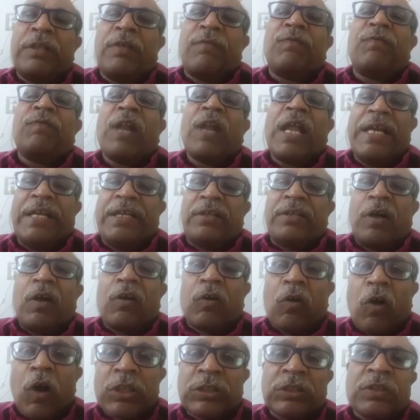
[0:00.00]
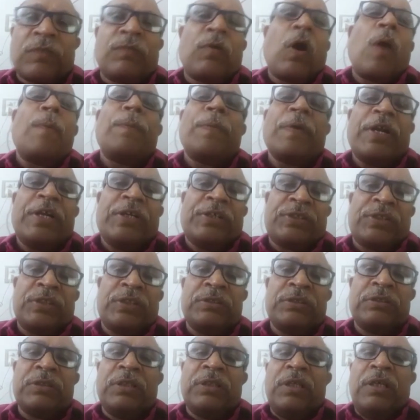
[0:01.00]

the flight or cost of operations